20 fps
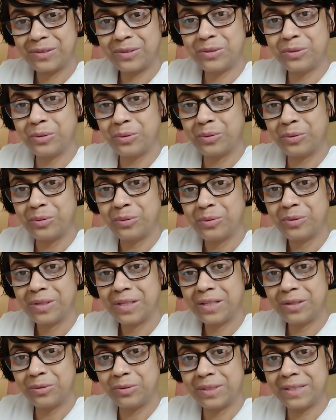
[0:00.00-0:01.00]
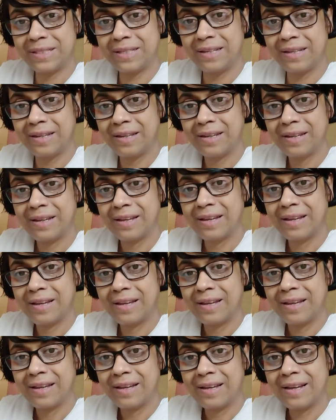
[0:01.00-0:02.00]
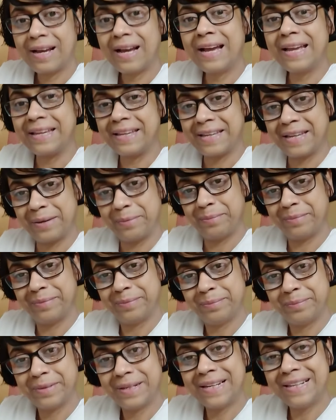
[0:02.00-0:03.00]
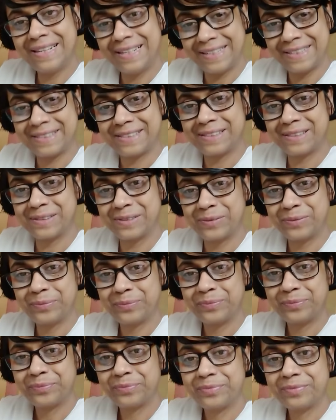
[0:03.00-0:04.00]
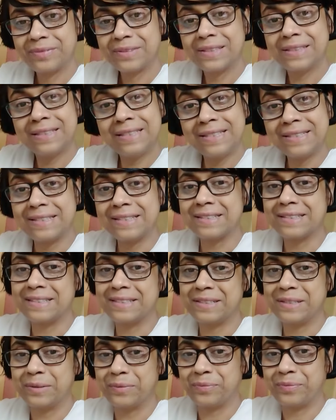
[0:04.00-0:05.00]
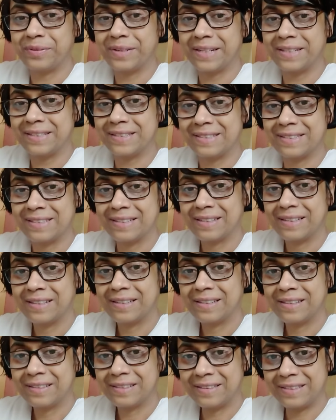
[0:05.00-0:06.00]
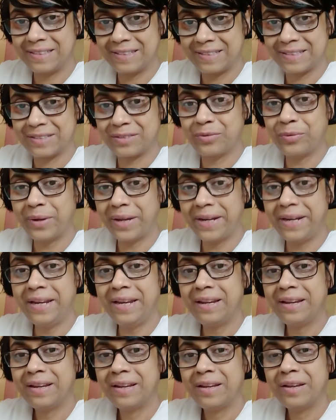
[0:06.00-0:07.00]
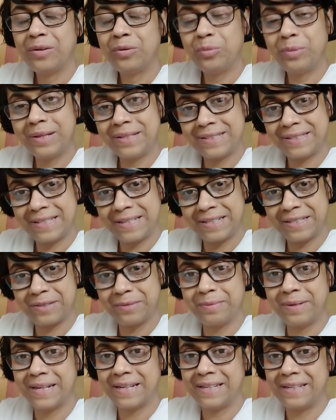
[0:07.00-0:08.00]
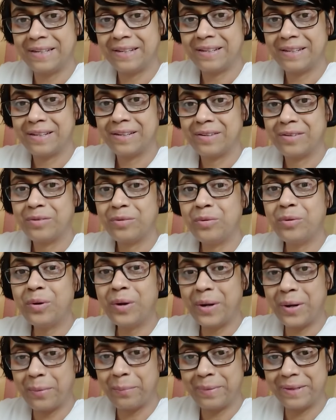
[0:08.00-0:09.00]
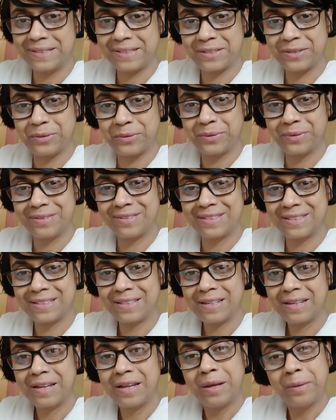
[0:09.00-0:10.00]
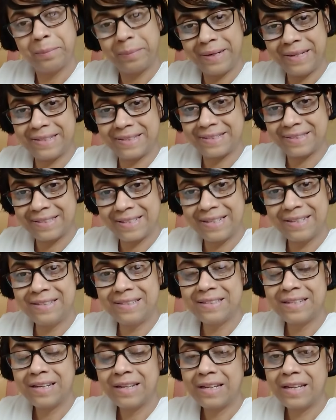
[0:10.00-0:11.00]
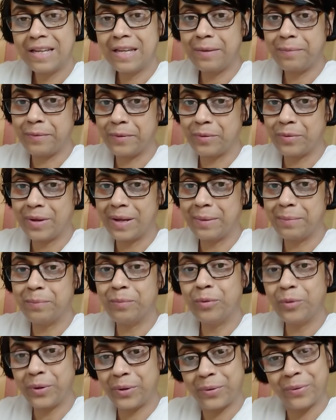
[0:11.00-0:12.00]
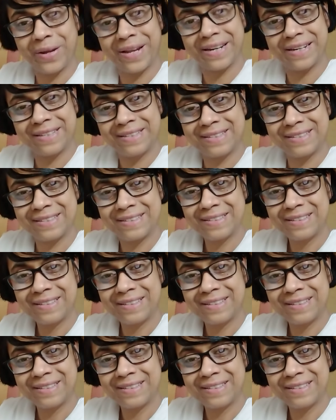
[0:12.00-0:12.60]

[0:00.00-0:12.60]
So you say, I came later. This is the difference. This query was sent by one of my students. Please send if you have more queries.